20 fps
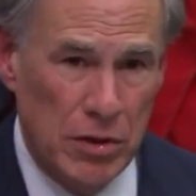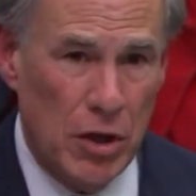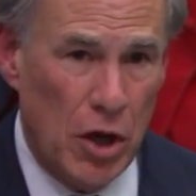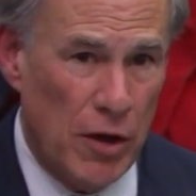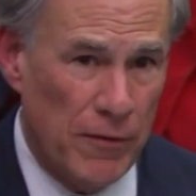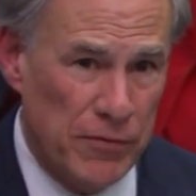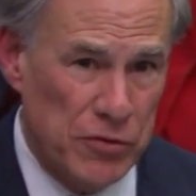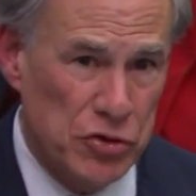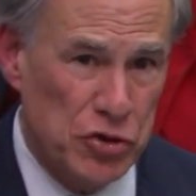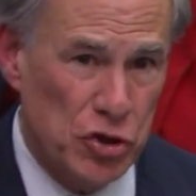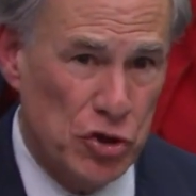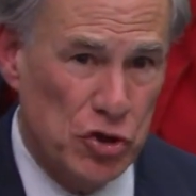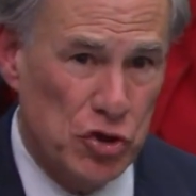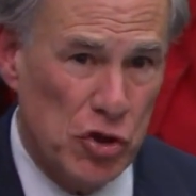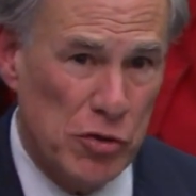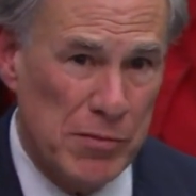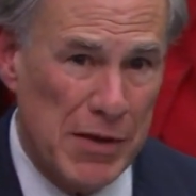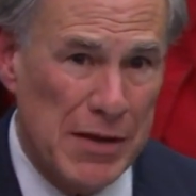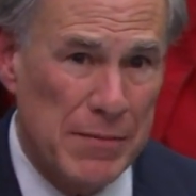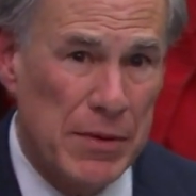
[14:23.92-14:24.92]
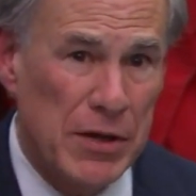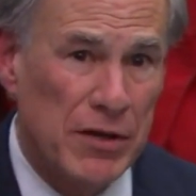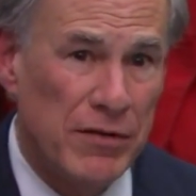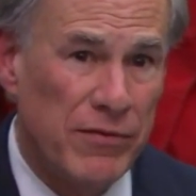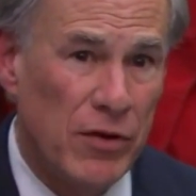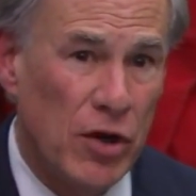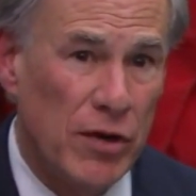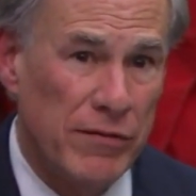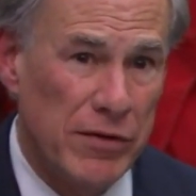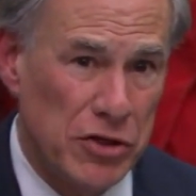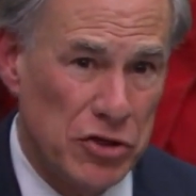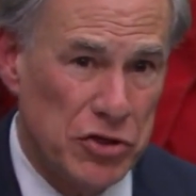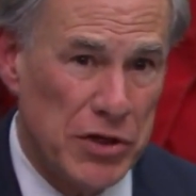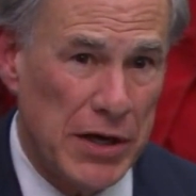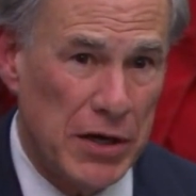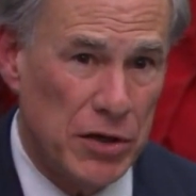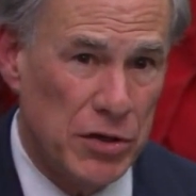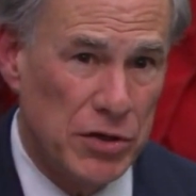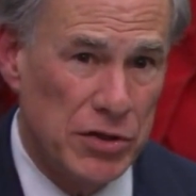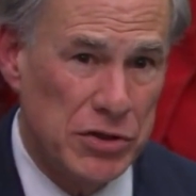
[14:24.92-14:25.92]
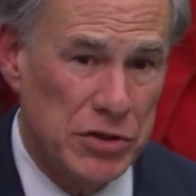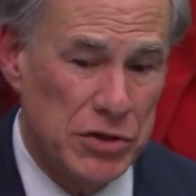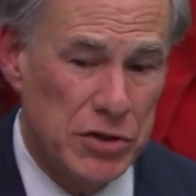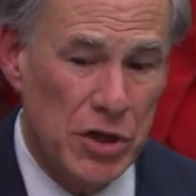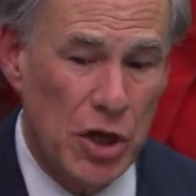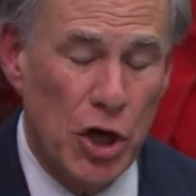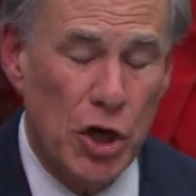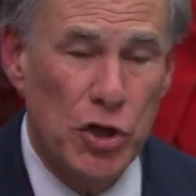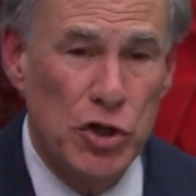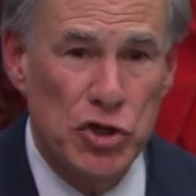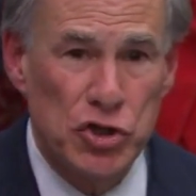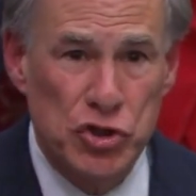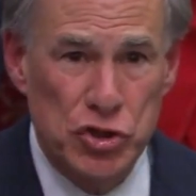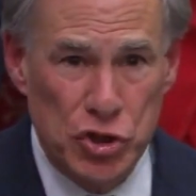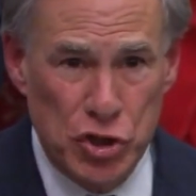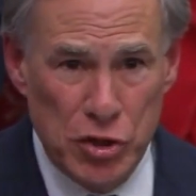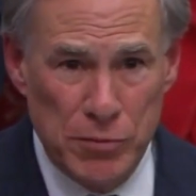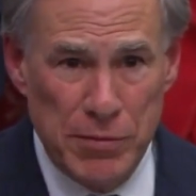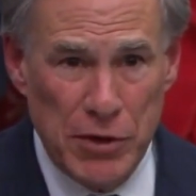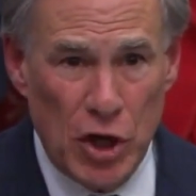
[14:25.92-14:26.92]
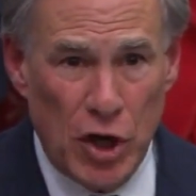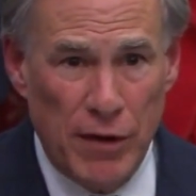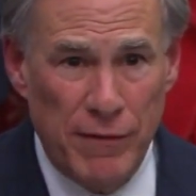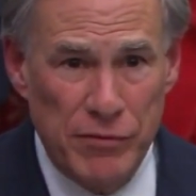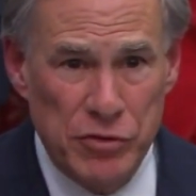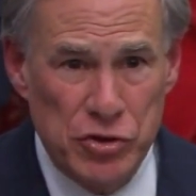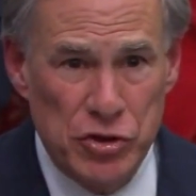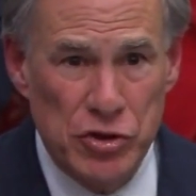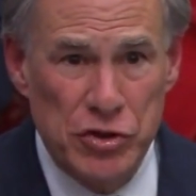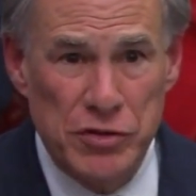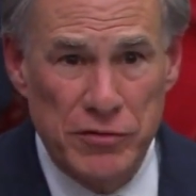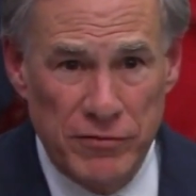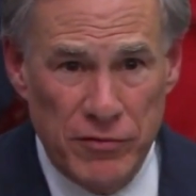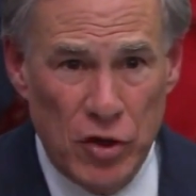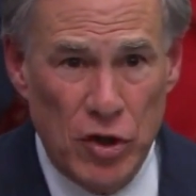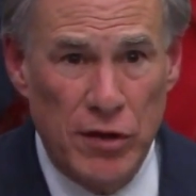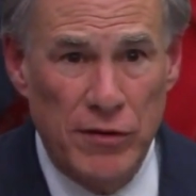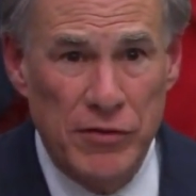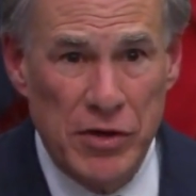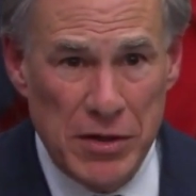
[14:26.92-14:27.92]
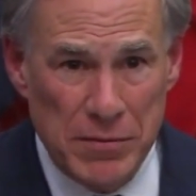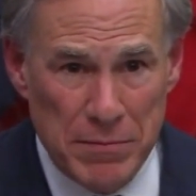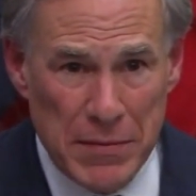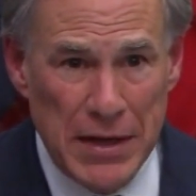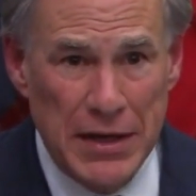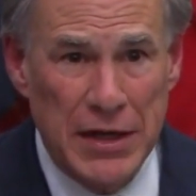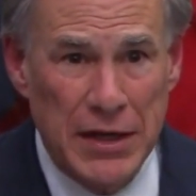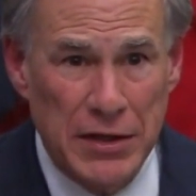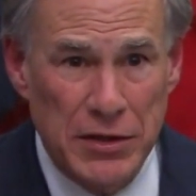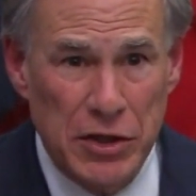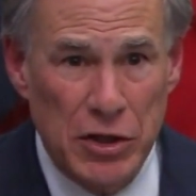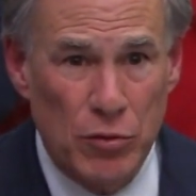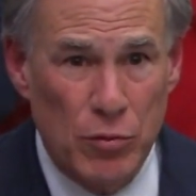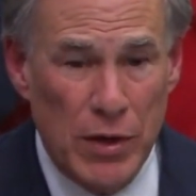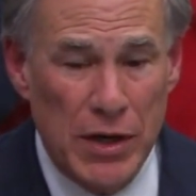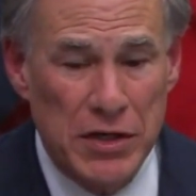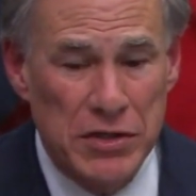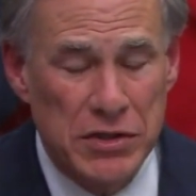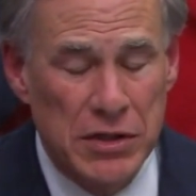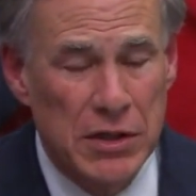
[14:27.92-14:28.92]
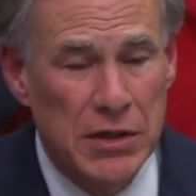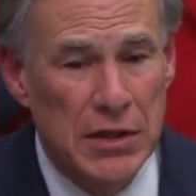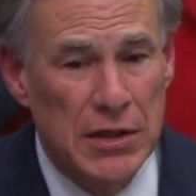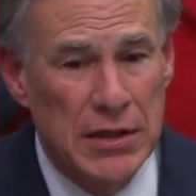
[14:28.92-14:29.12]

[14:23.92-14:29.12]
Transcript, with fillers: officers who may be involved in jails. Others could be officers involved in making the arrest.